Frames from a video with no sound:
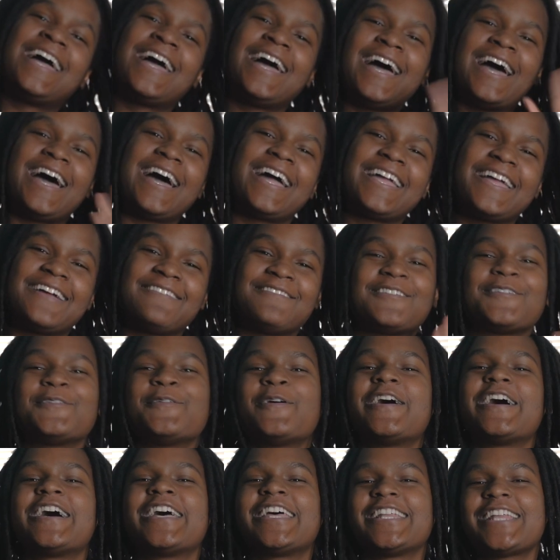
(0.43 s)
Hi
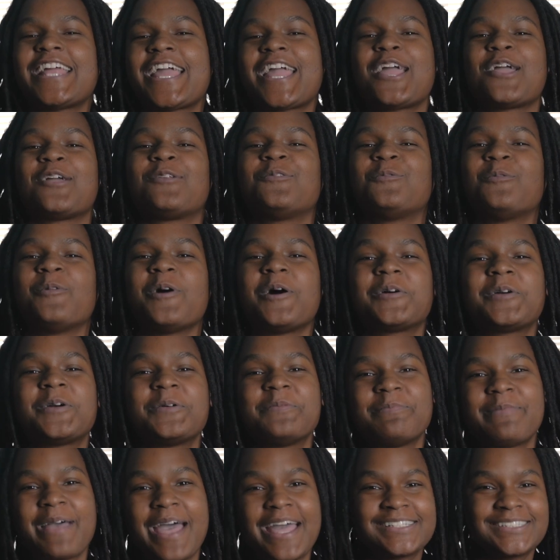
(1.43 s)
everyone, and
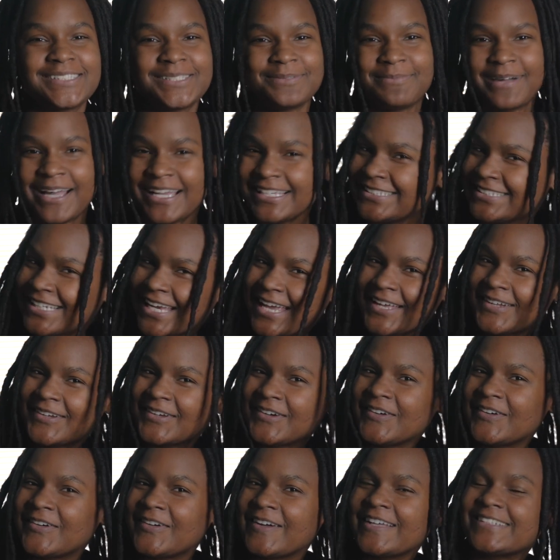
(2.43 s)
welcome back to my
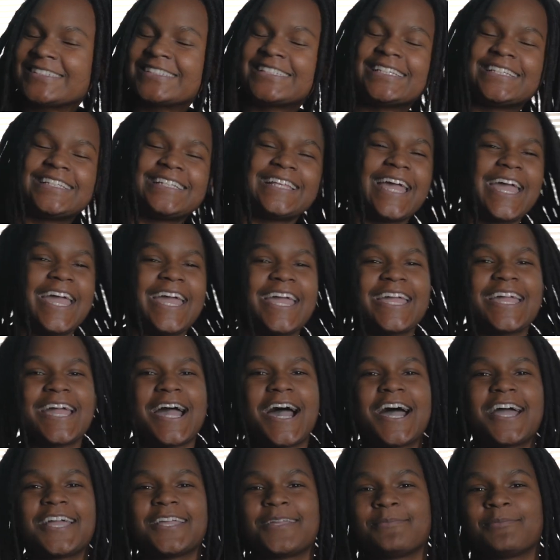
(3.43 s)
channel. Today
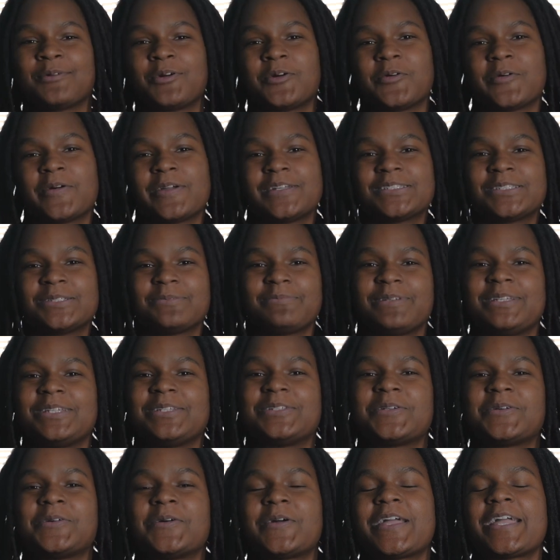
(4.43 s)
I am going to be
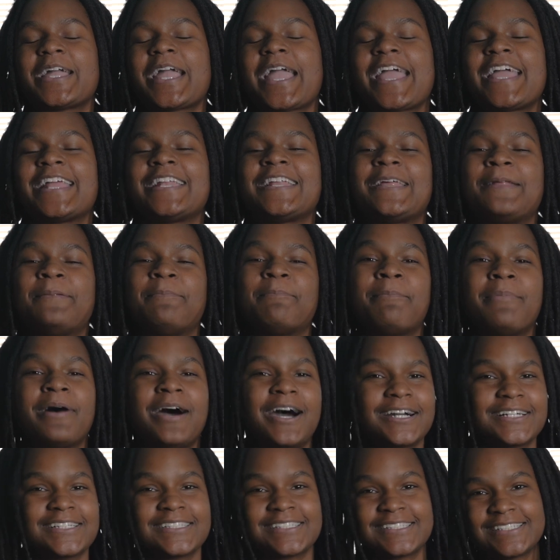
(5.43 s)
doing an
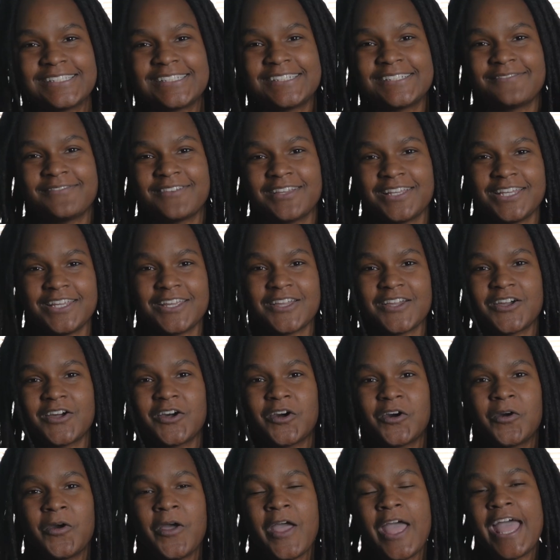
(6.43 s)
unboxing
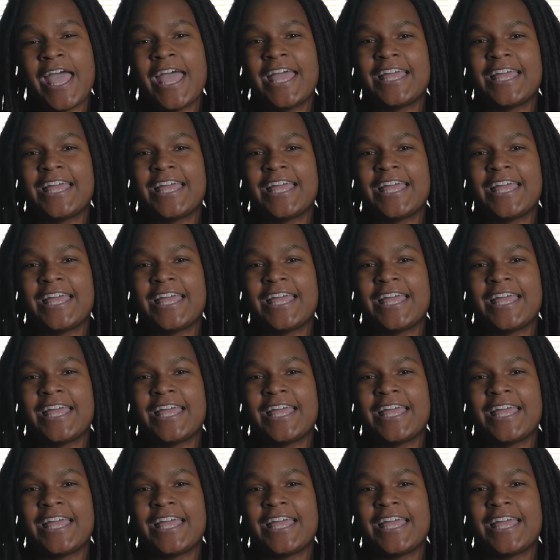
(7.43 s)
video.